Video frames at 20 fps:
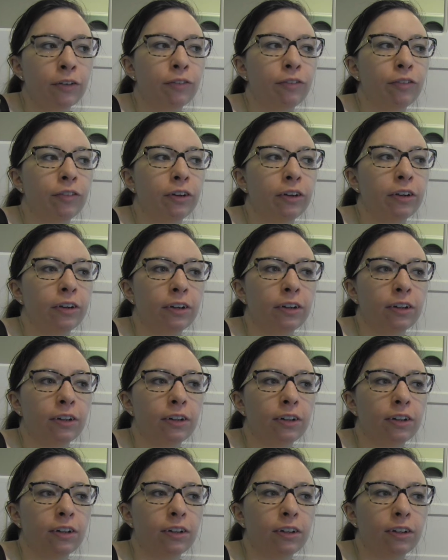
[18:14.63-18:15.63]
for
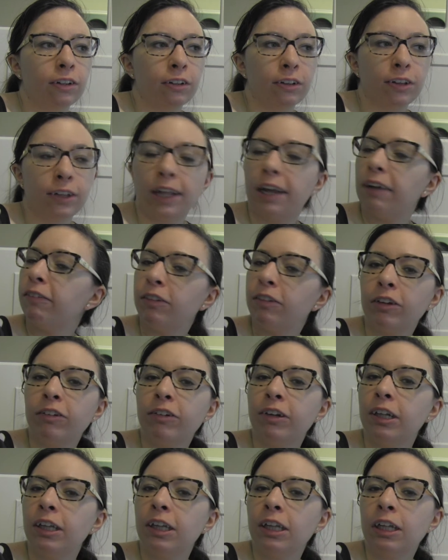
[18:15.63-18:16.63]
safety
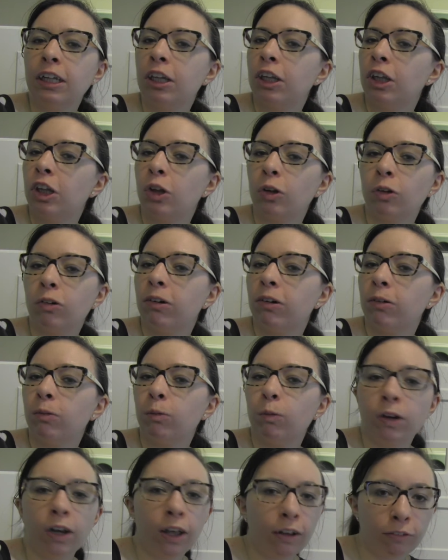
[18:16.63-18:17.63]
reasons or
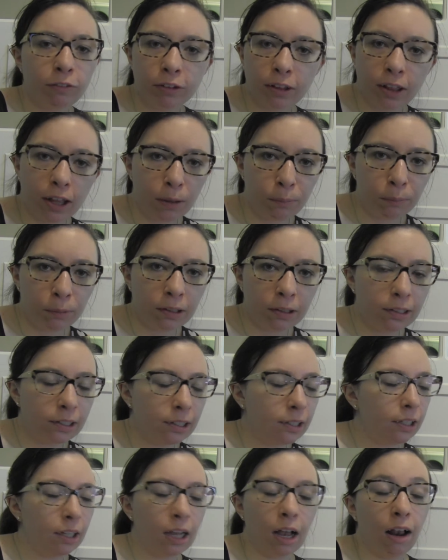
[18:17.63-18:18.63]
whatever
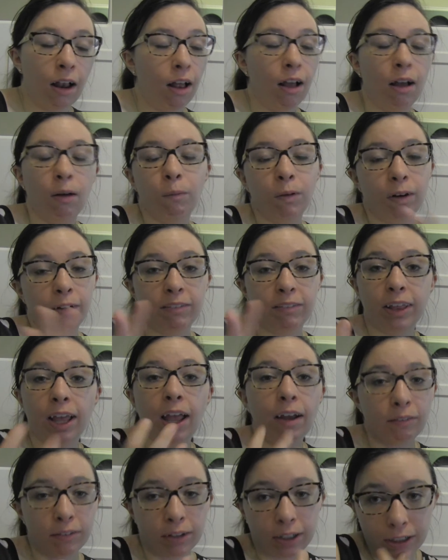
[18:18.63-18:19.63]
liability, uh, whatever they
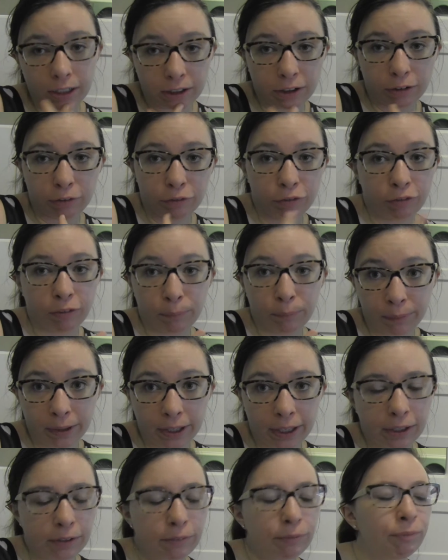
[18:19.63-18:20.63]
have to hear from
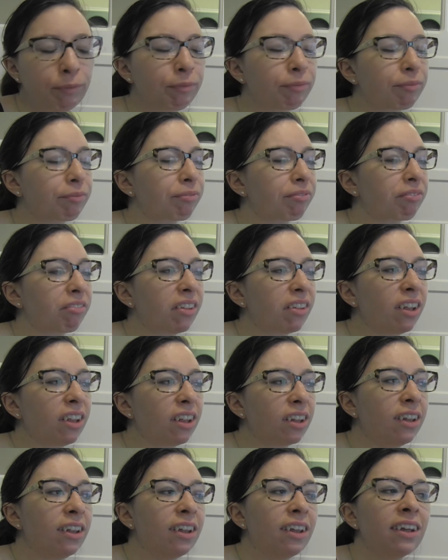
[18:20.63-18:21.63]
me.
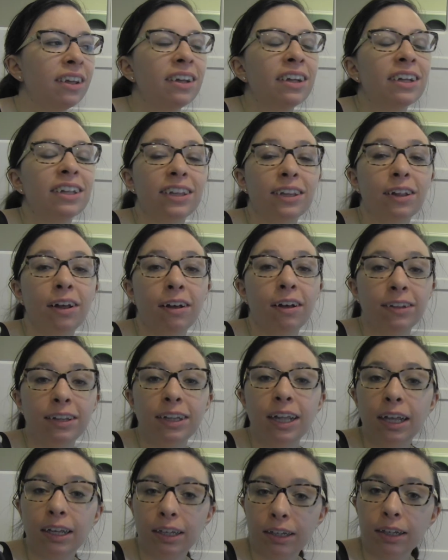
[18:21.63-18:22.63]
So I was
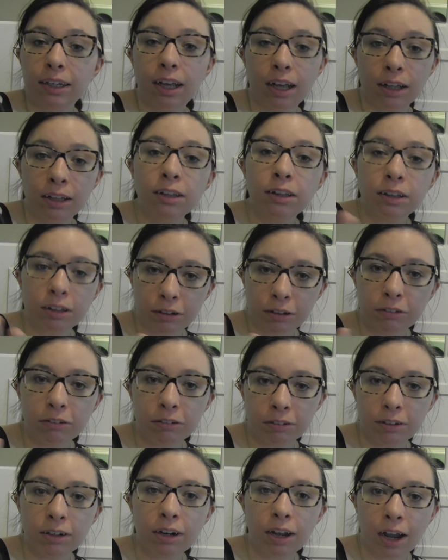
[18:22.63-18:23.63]
like, yes,
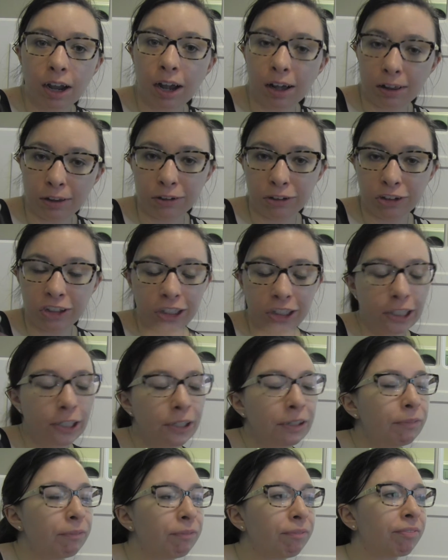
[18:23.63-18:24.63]
gluten
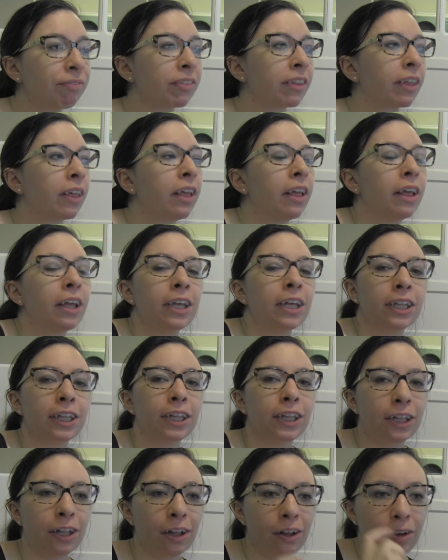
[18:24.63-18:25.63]
allergy.
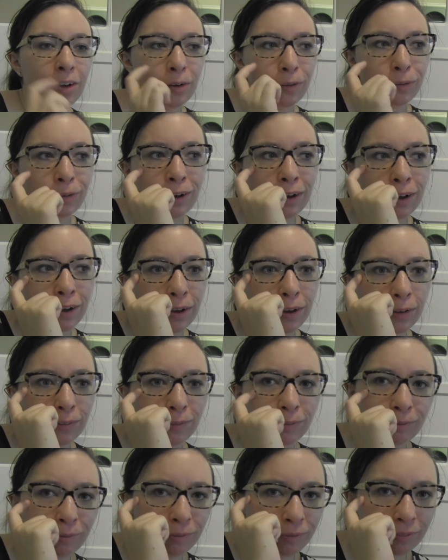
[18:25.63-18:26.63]
So,
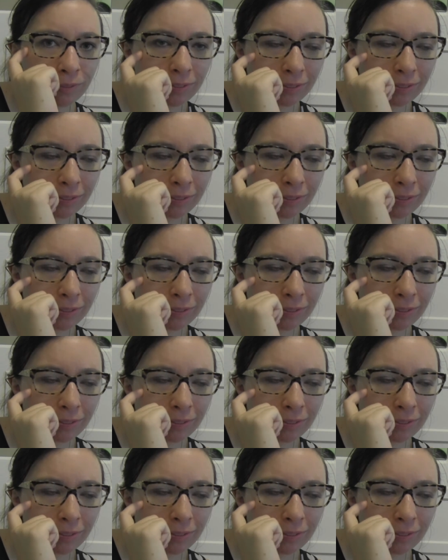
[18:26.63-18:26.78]
um,